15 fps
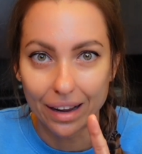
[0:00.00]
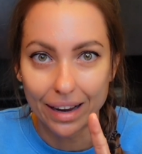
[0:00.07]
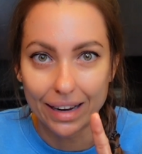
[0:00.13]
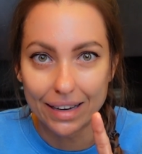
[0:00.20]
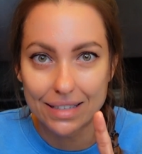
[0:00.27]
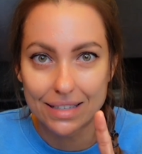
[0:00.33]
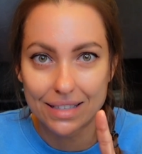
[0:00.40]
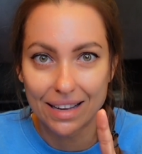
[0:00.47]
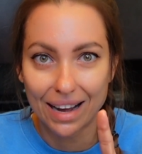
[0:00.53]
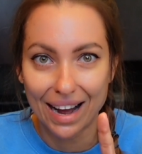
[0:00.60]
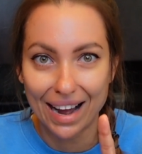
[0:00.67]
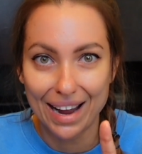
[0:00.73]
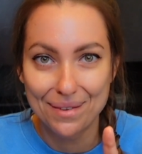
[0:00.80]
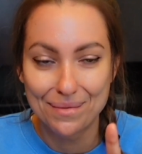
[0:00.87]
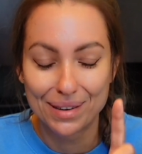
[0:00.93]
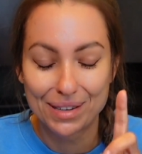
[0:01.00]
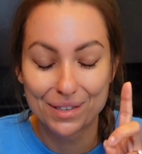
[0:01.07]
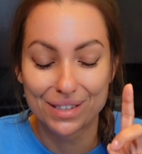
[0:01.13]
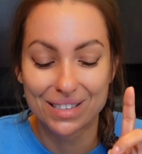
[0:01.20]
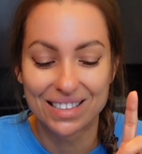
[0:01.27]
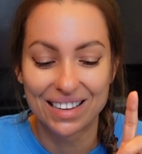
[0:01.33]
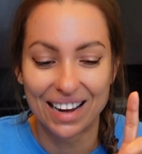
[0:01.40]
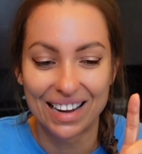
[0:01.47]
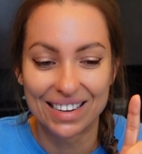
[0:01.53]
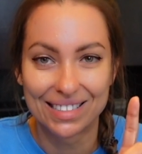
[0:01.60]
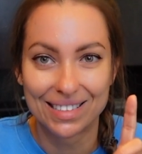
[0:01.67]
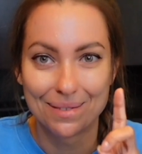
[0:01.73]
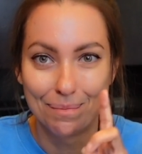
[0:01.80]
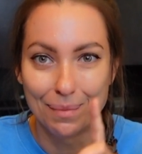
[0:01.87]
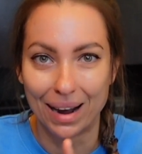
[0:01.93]
it's time to start
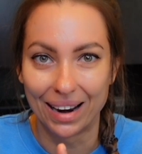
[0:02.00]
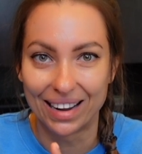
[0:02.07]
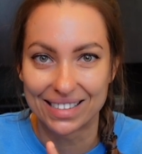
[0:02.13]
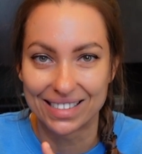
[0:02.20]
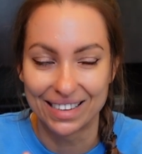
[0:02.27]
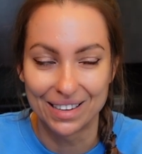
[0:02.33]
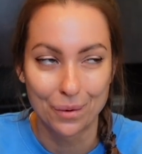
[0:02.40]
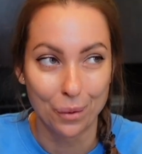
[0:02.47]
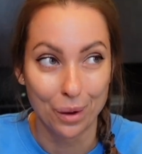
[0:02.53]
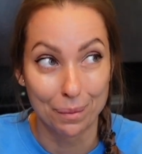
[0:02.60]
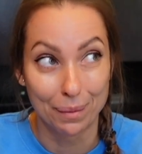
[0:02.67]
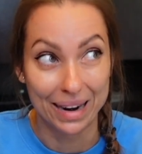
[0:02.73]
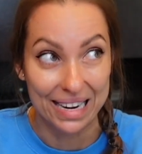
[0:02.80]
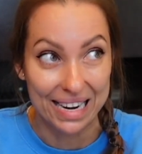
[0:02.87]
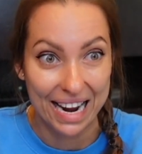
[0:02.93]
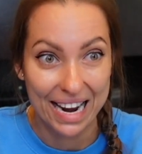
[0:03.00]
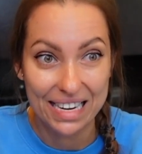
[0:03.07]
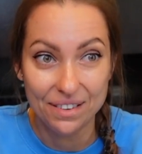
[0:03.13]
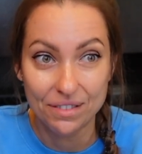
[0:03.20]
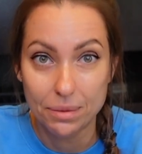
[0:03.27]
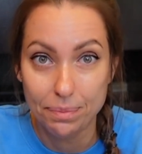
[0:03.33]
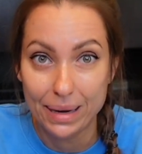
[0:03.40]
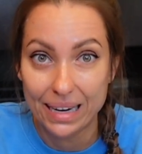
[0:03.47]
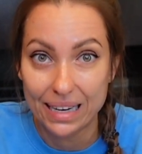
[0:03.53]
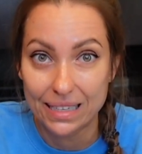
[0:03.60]
my lesson with my native speaker